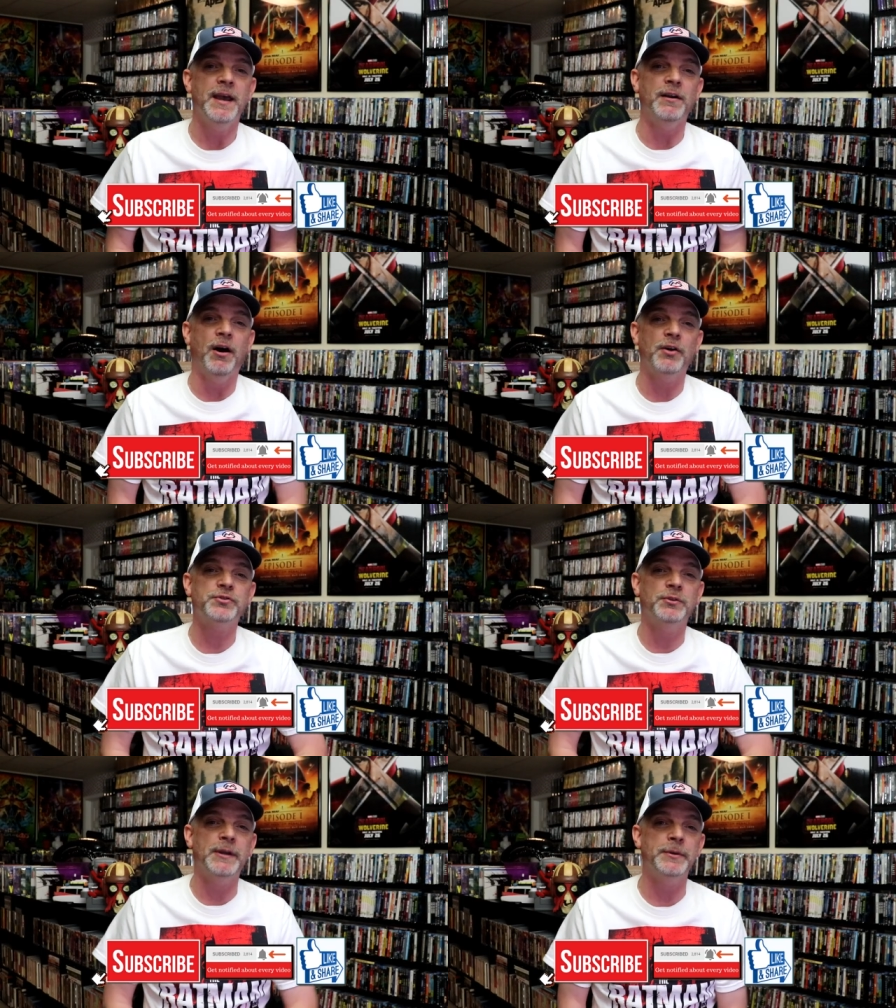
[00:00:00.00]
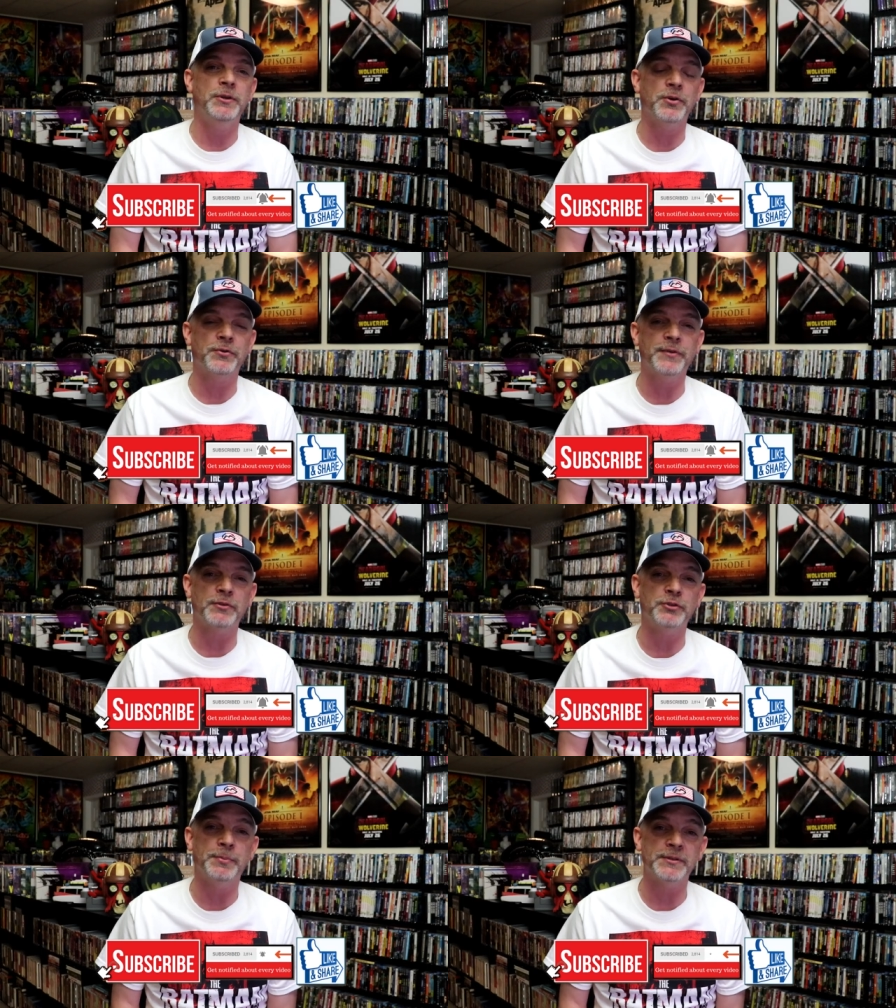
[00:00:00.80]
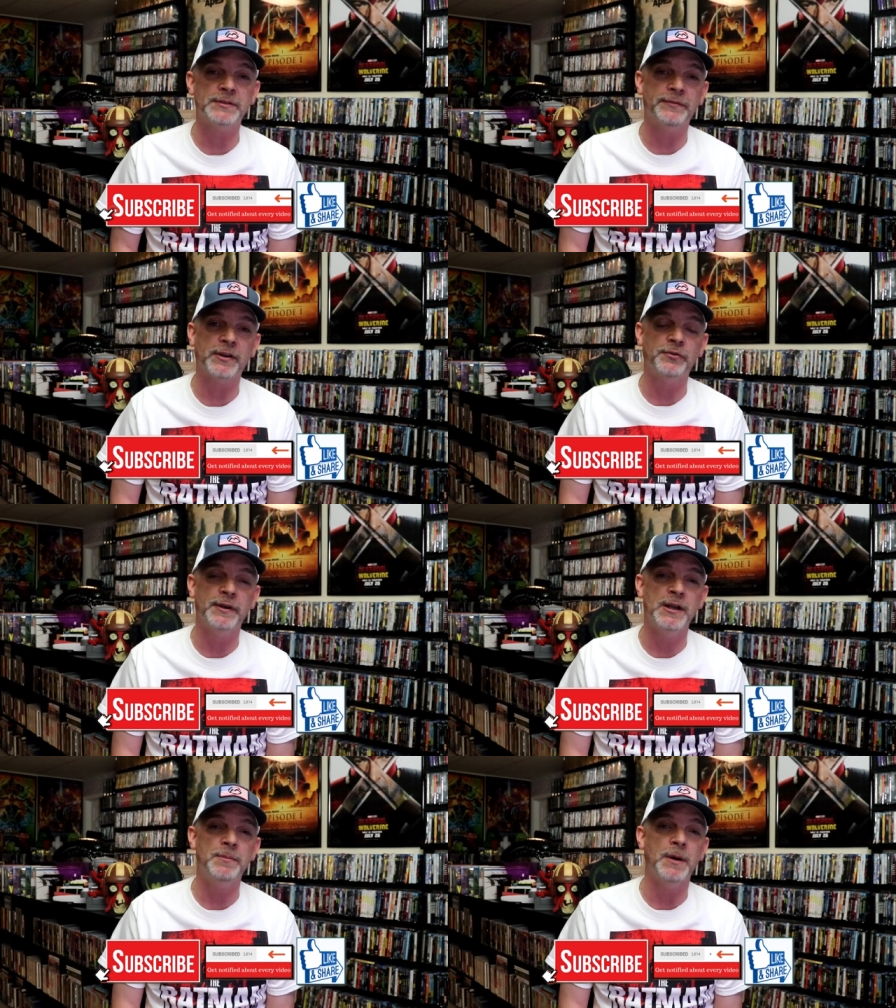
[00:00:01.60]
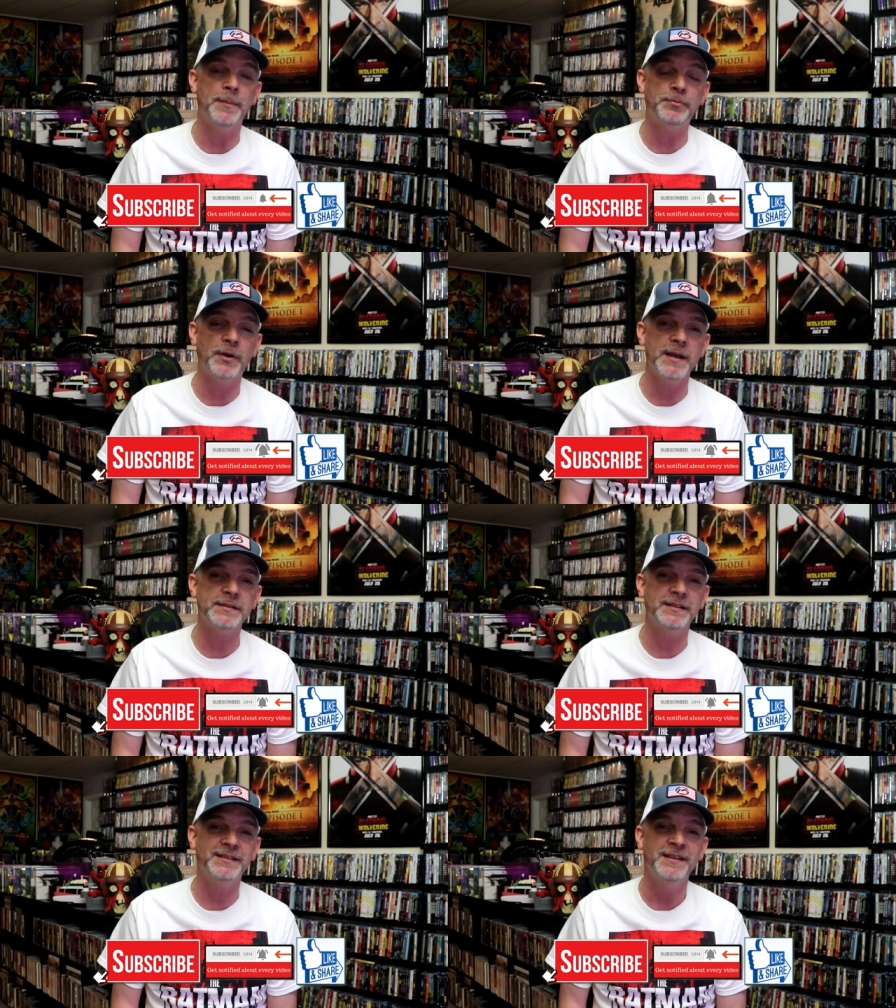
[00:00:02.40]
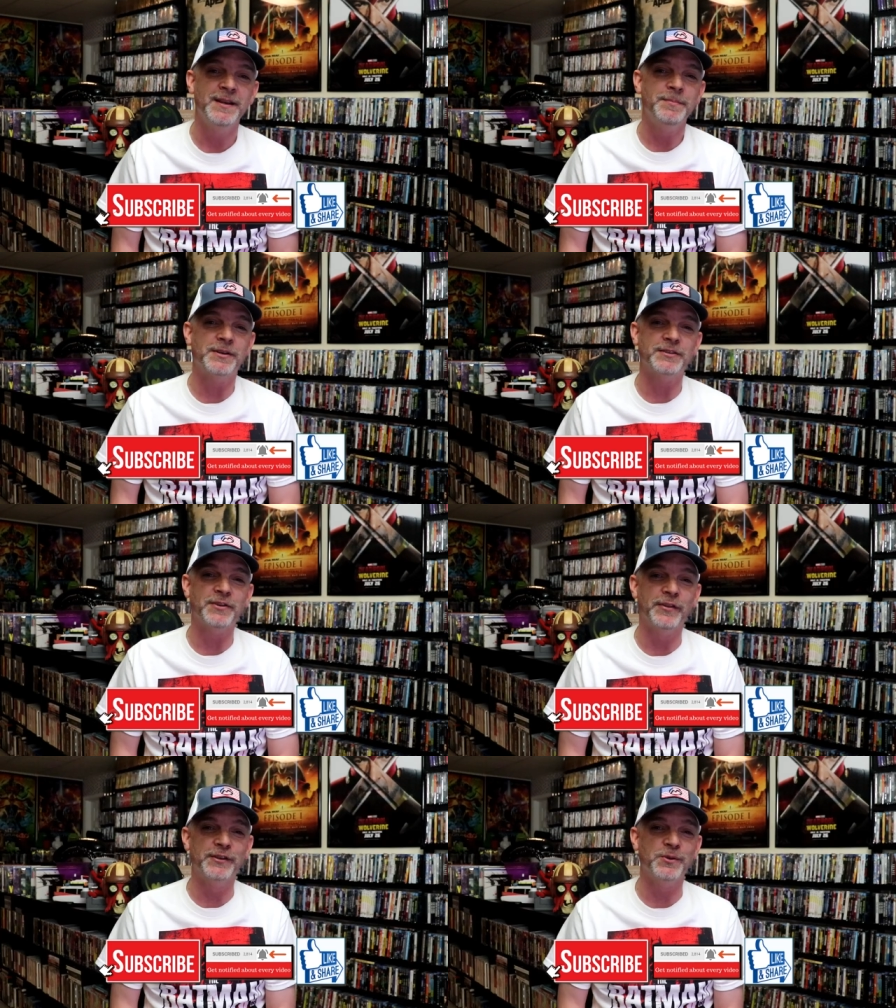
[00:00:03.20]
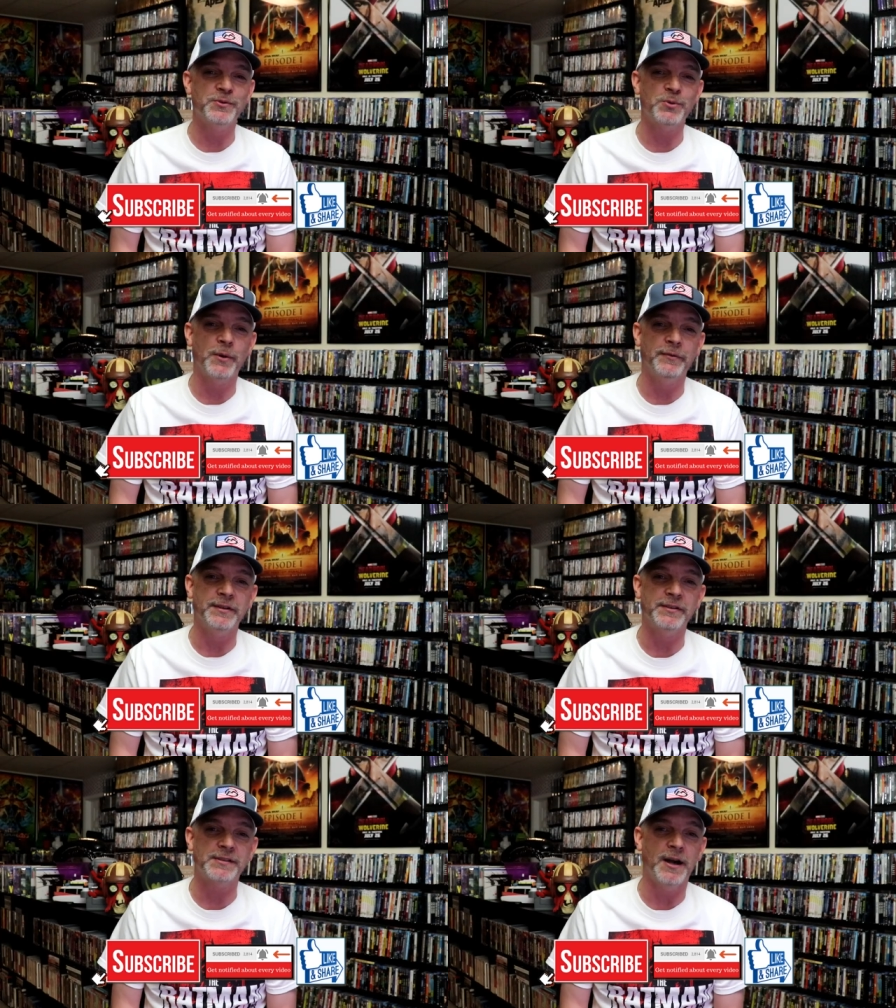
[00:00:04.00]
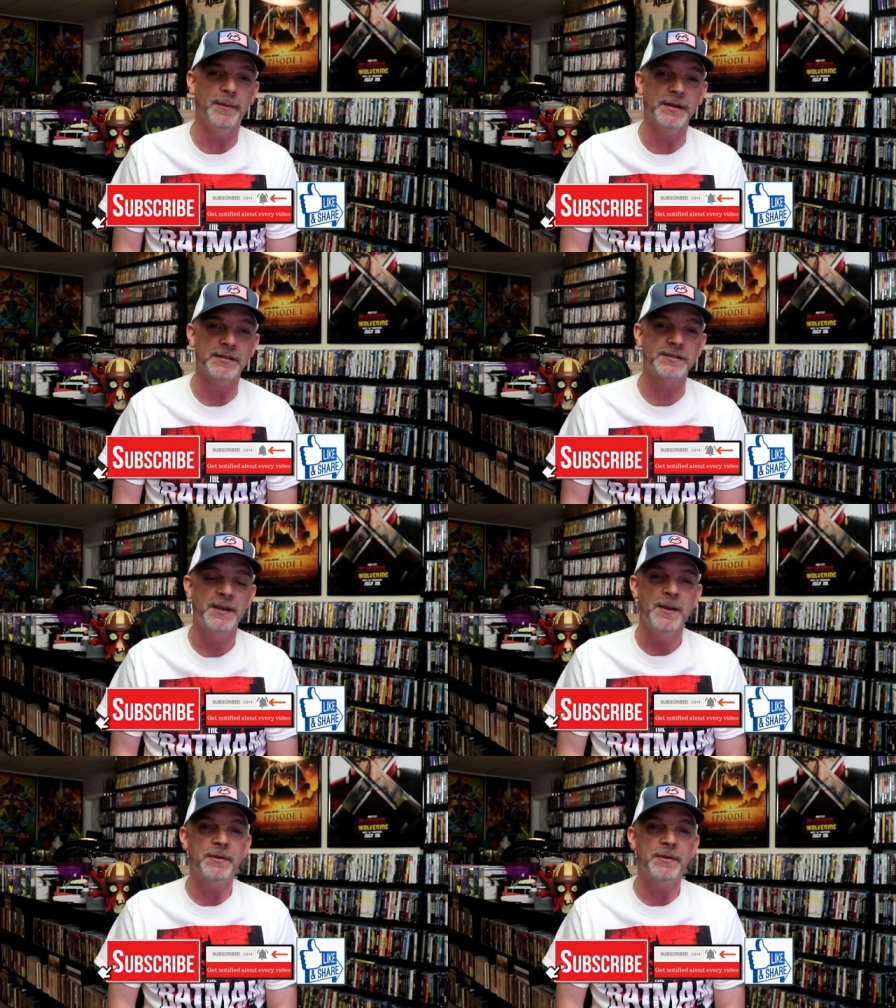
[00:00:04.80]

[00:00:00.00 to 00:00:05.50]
and also let me know your thoughts on Pacific Rim Uprising, because I really do enjoy reading your comments.